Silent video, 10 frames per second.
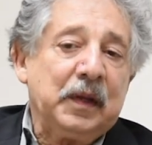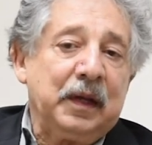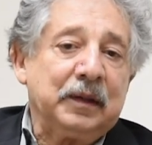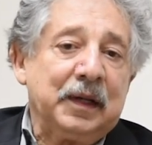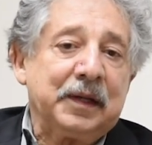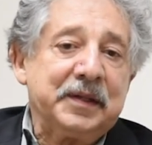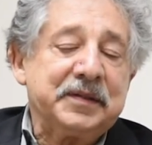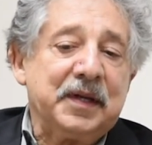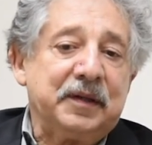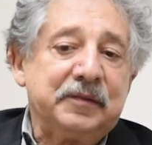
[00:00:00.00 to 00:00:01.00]
And like I
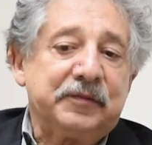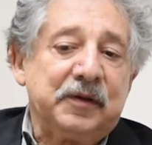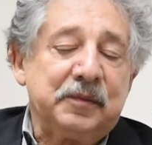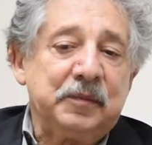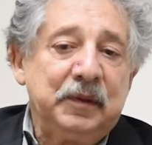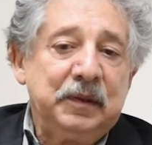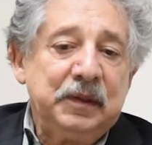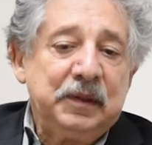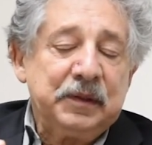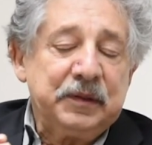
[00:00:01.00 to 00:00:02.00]
said, from
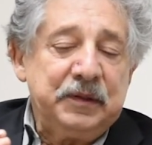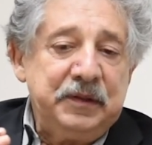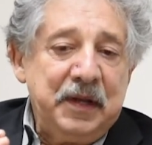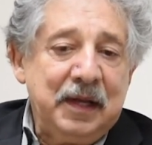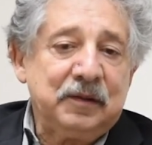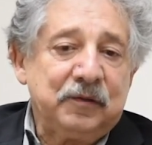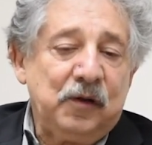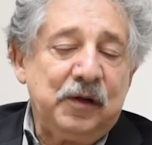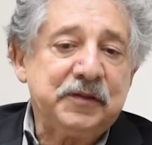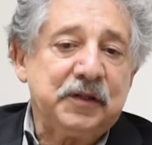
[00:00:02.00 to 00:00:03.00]
the date of
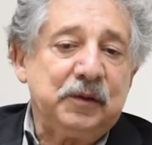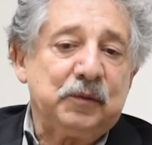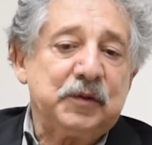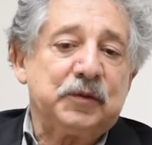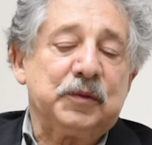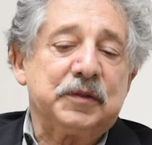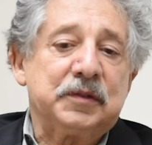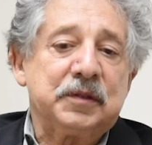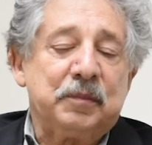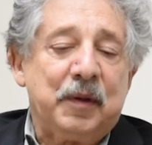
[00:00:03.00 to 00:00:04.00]
launching, which
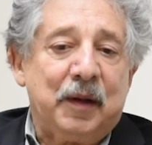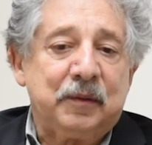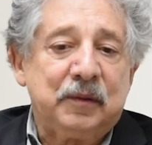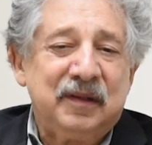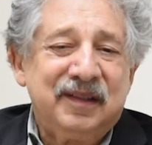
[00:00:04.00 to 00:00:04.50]
was about